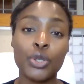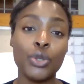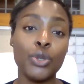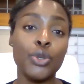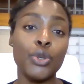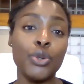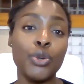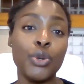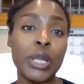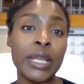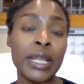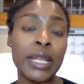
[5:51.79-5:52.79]

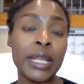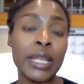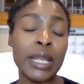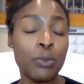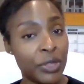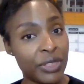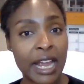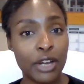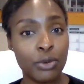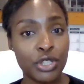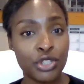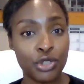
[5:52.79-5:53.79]
within high
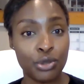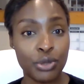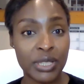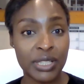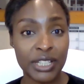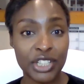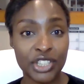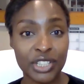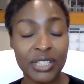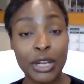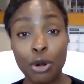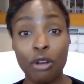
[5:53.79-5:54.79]
risk
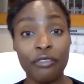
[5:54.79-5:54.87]
jurisdictions and